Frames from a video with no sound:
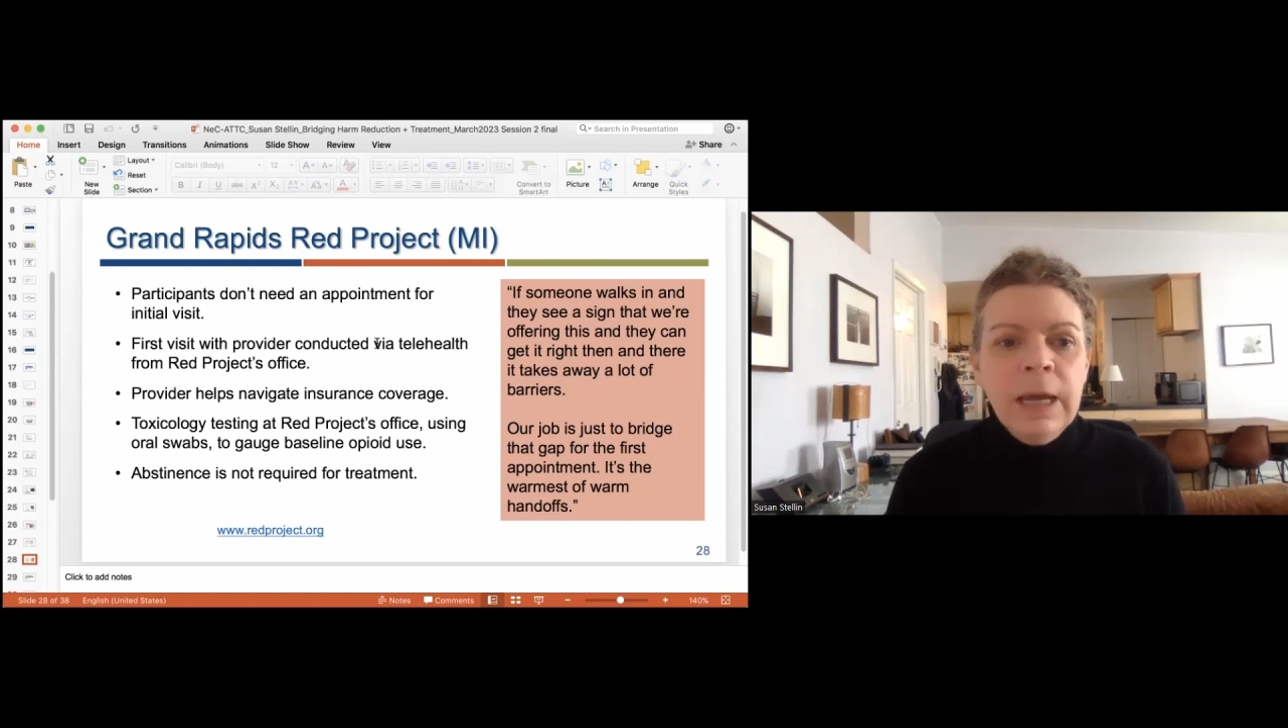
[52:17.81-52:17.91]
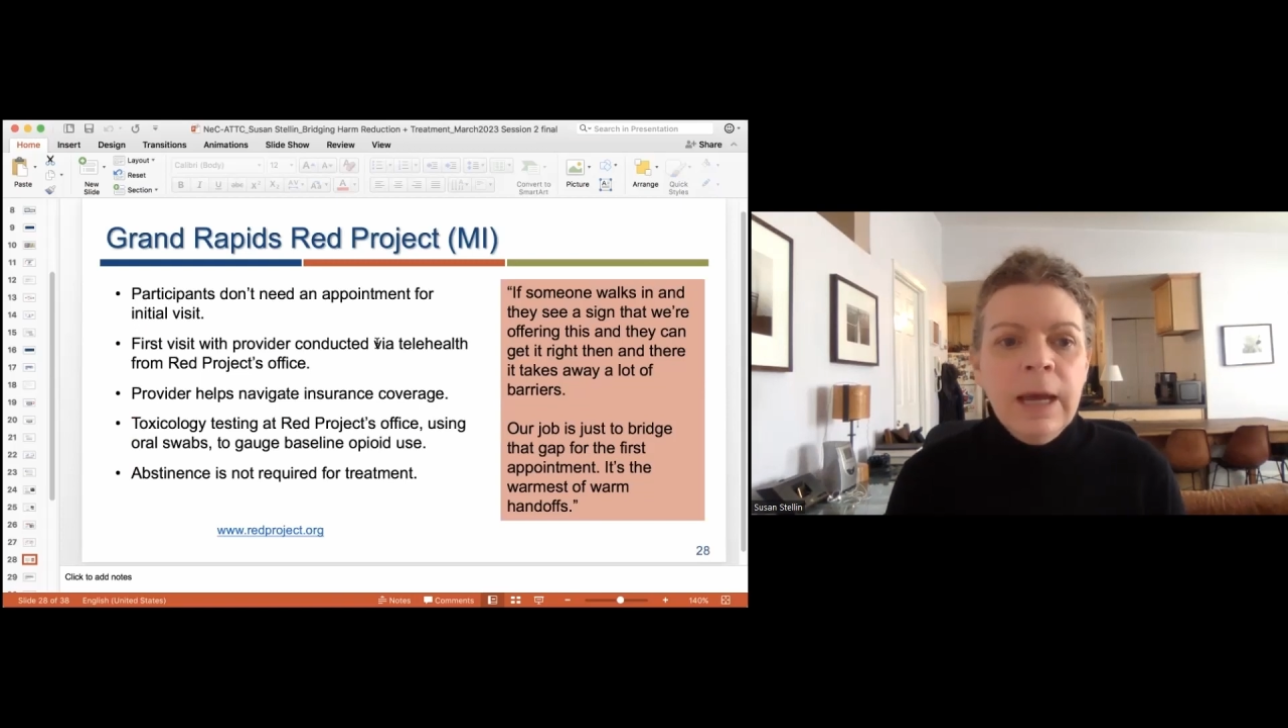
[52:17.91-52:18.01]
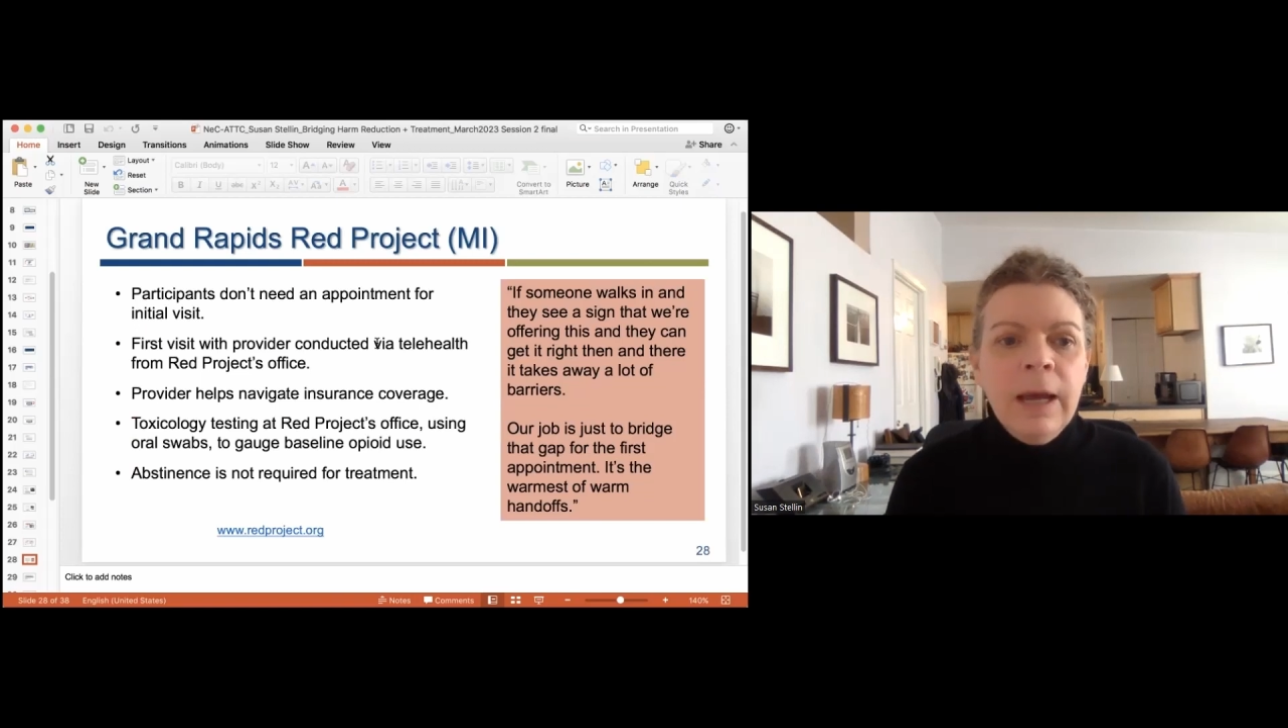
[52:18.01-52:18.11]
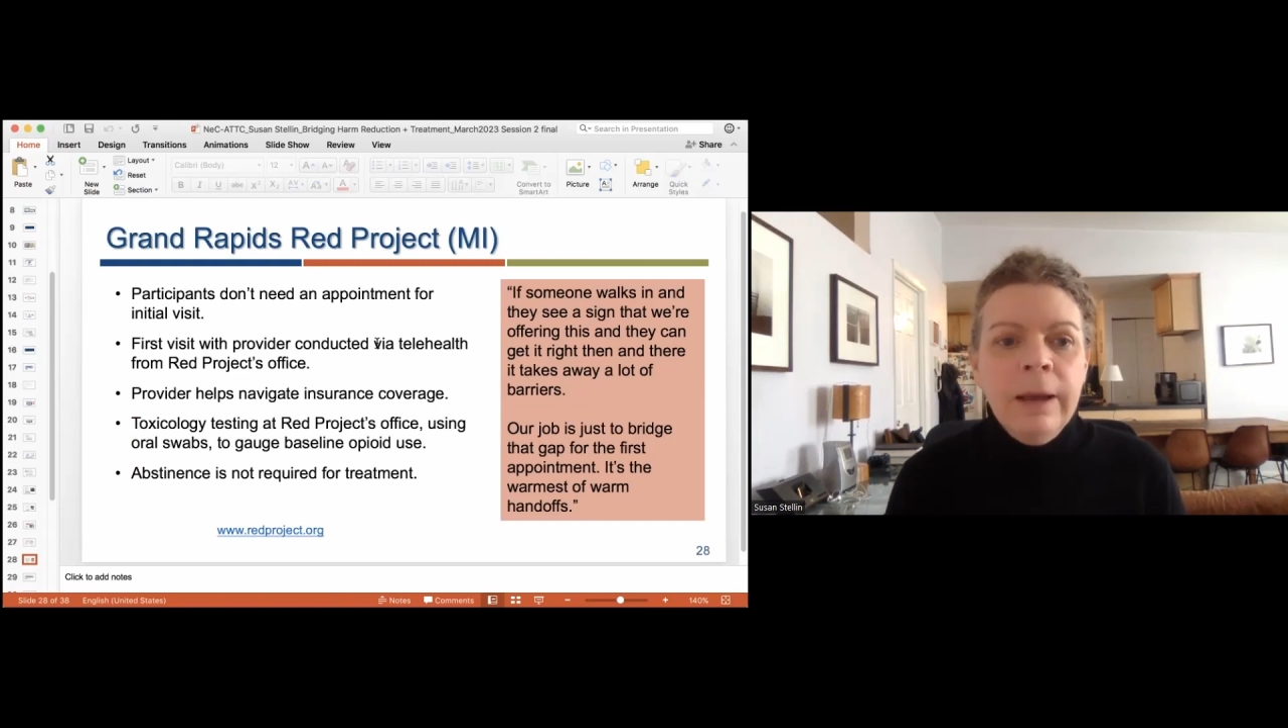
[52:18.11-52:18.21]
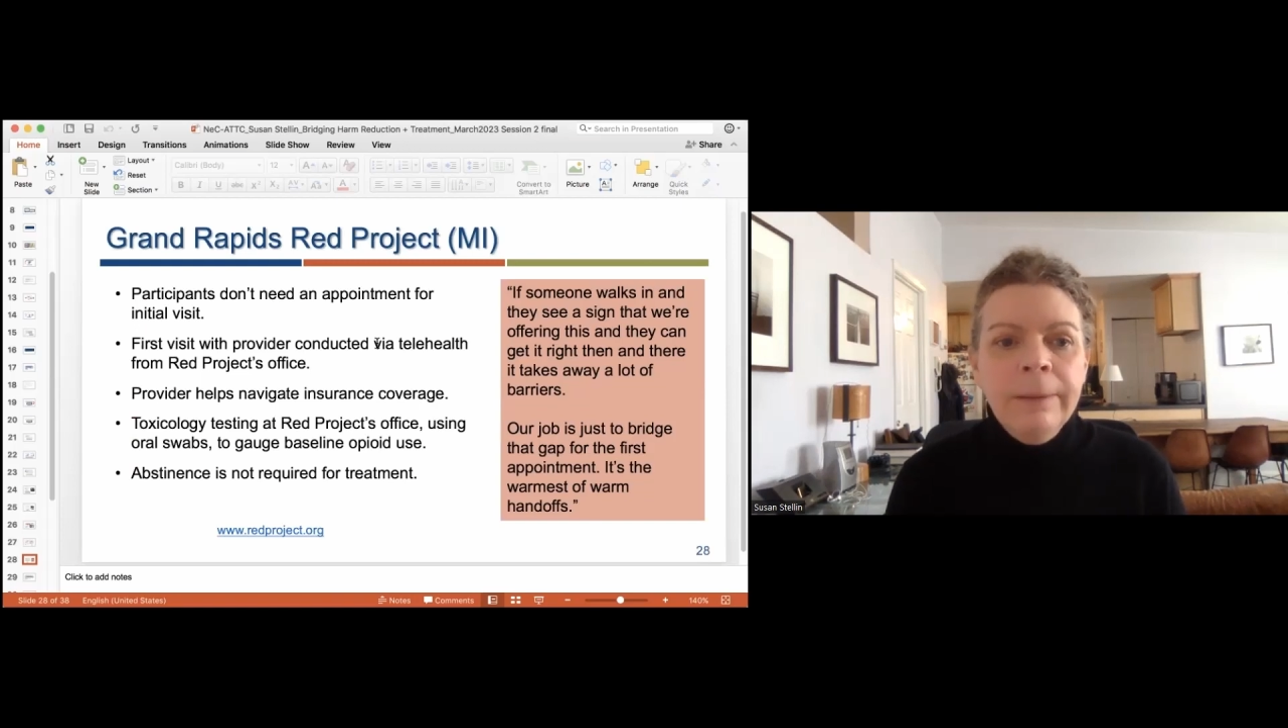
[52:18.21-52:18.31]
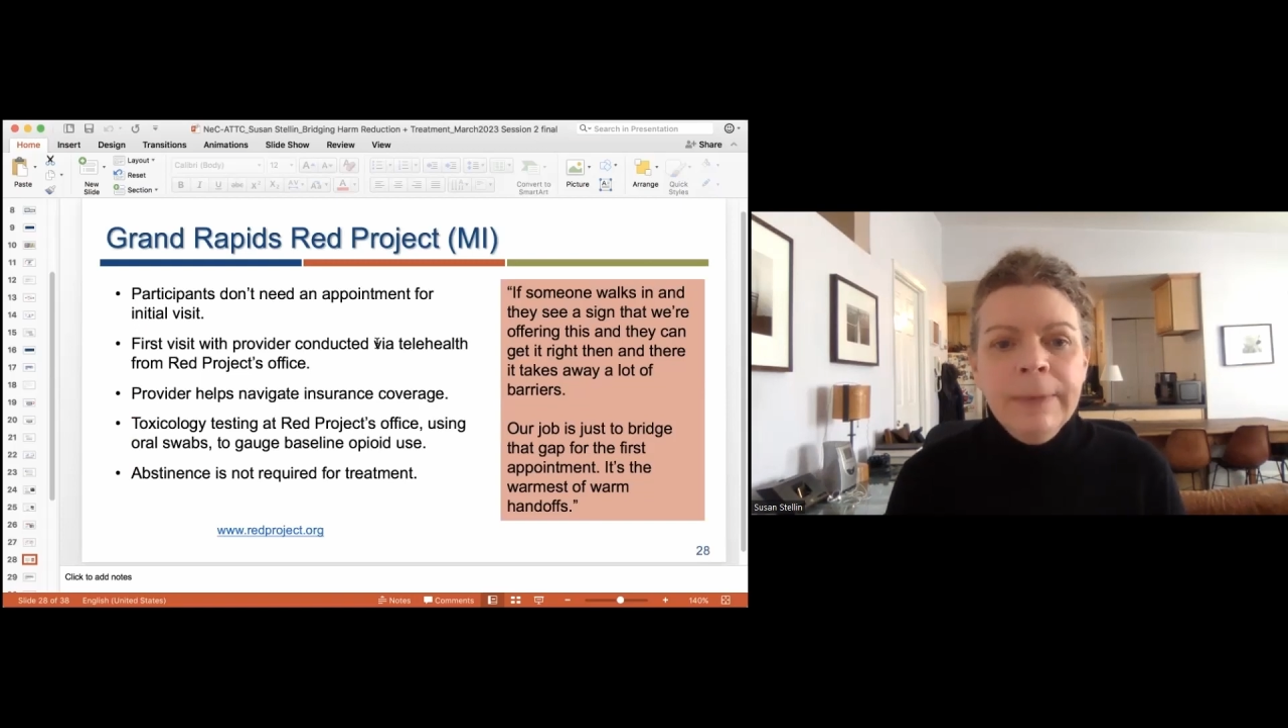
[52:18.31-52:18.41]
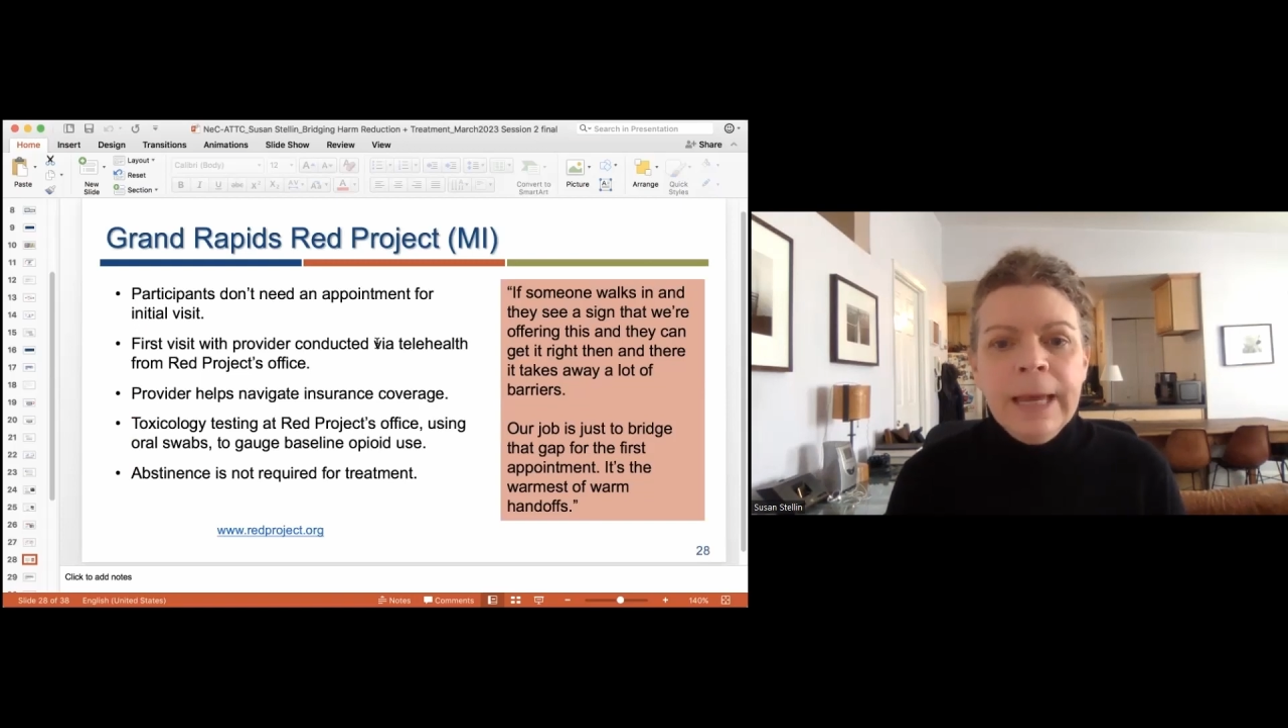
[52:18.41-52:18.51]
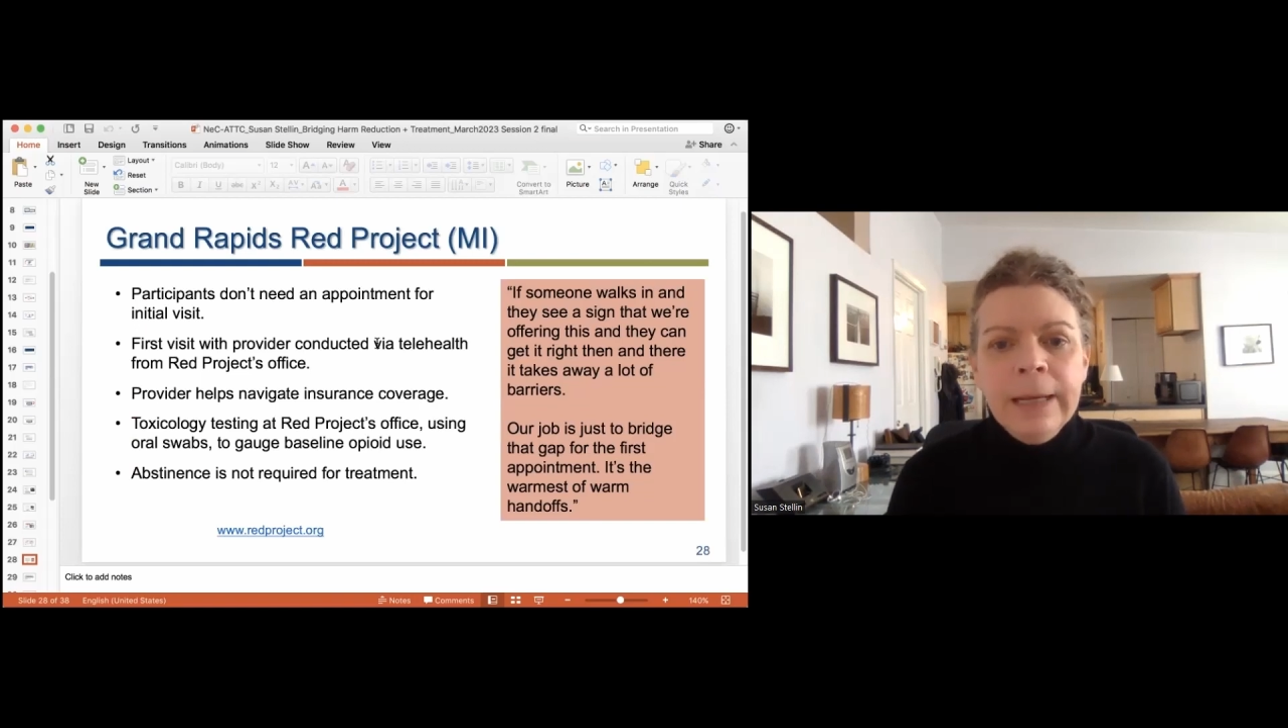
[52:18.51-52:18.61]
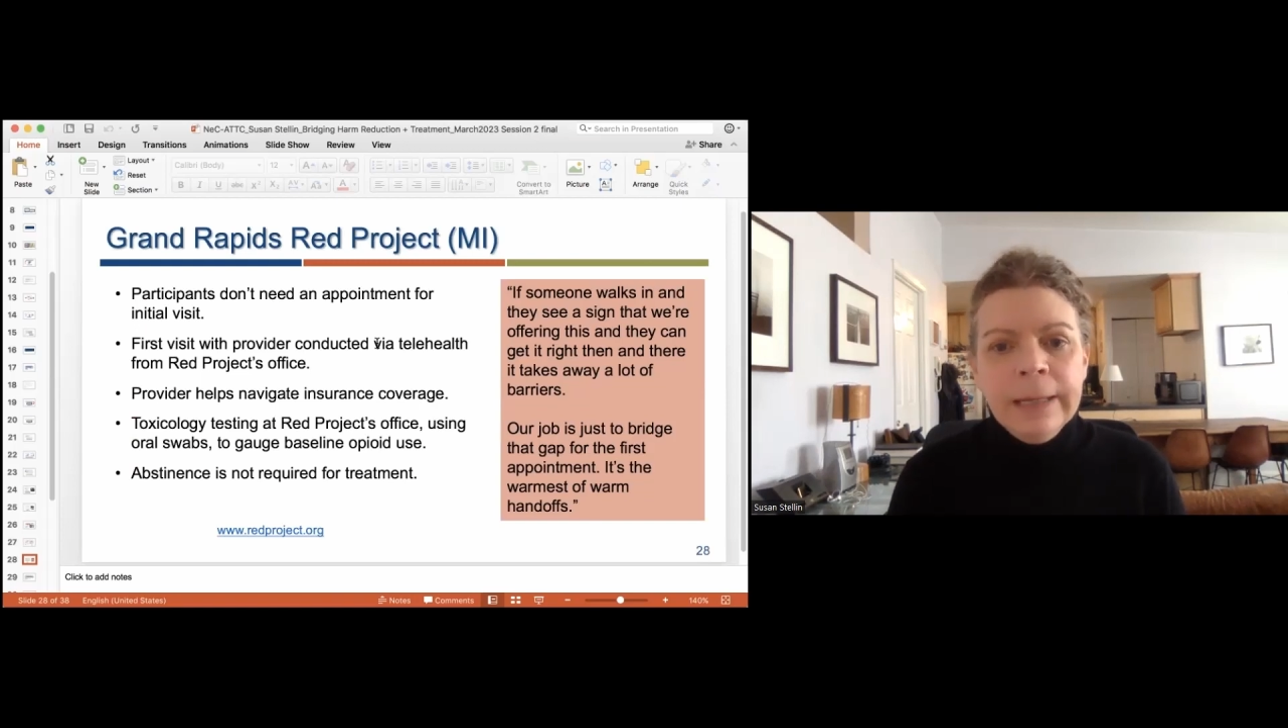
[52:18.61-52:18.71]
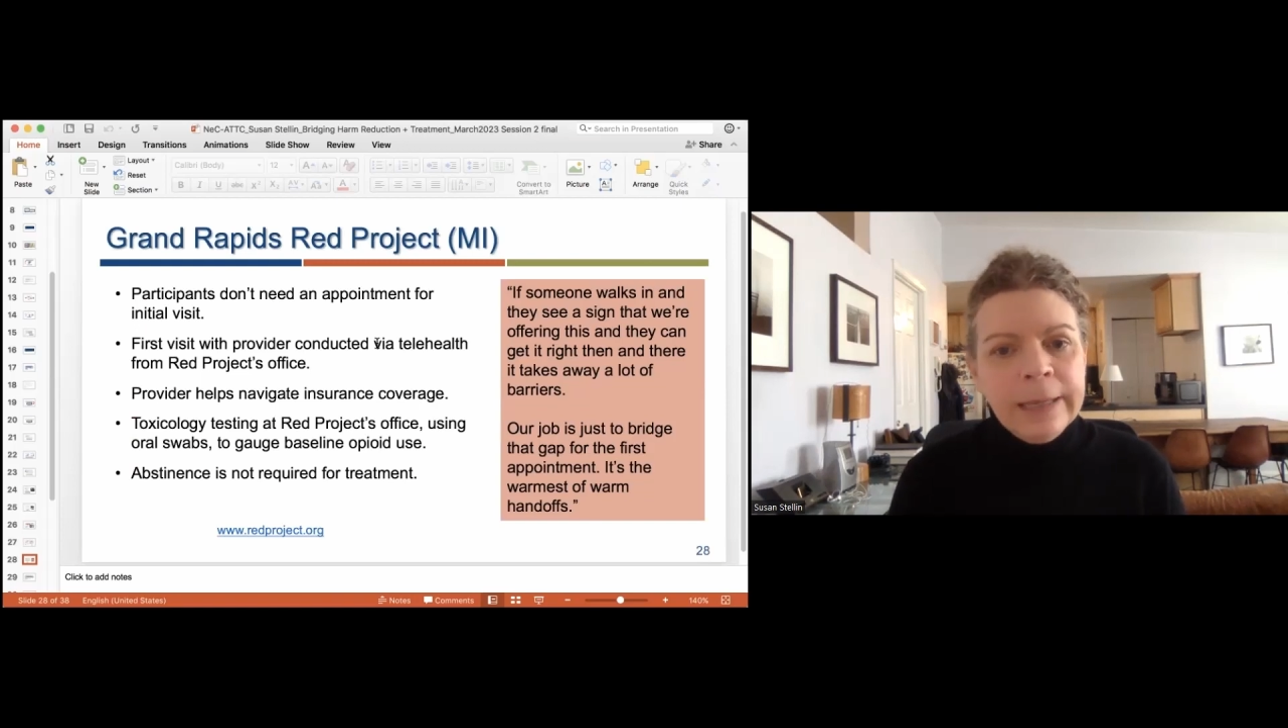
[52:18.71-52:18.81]

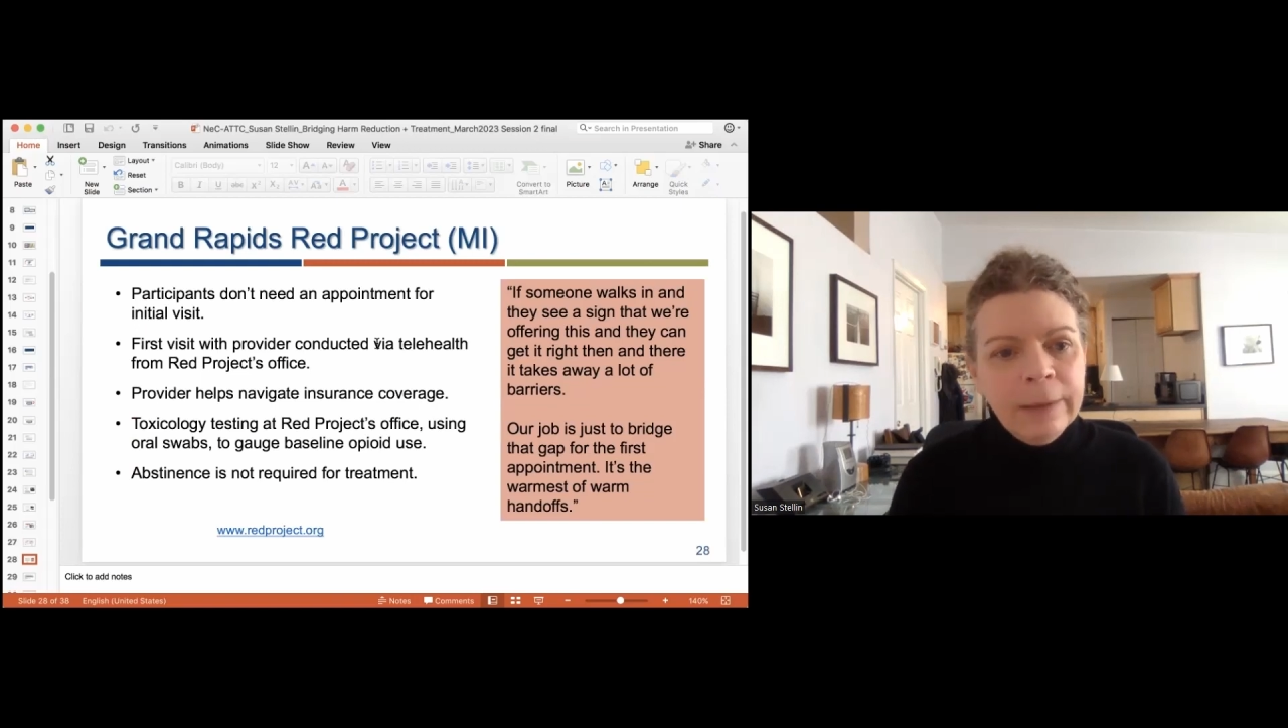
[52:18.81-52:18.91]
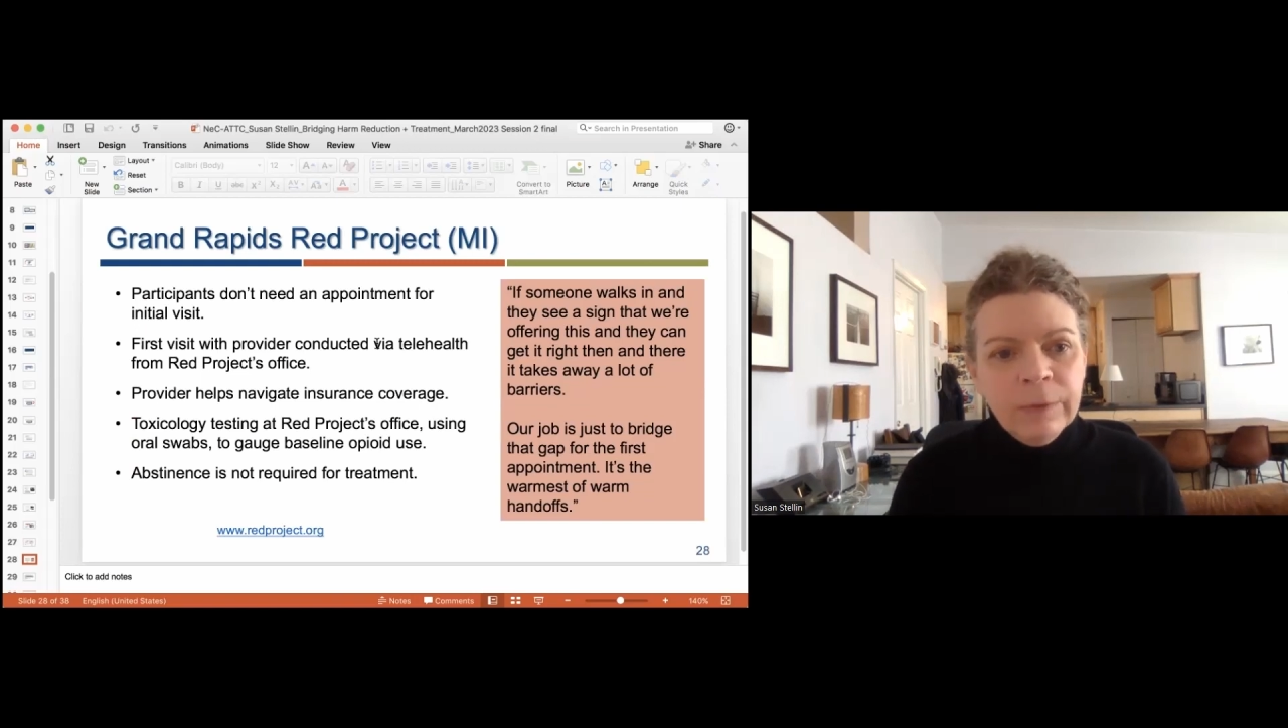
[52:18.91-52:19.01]
And again,